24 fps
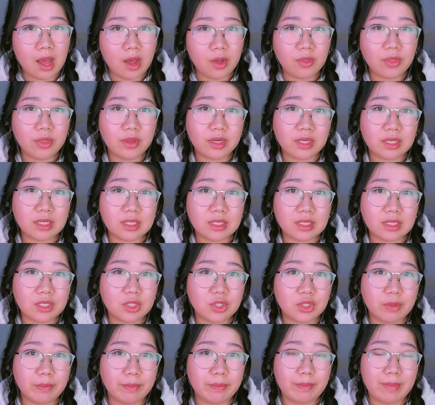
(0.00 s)
how their
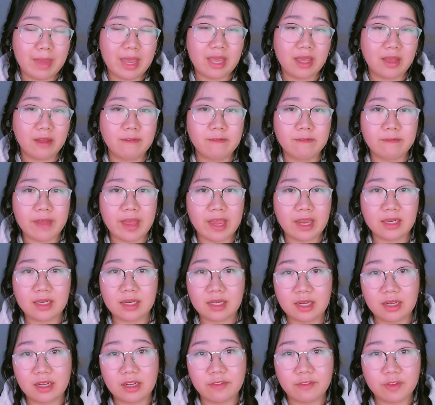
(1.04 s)
decision may
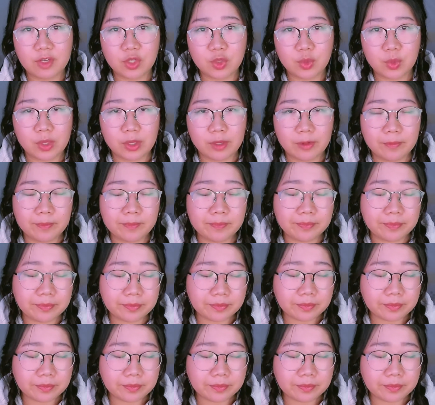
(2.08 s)
affect an individual.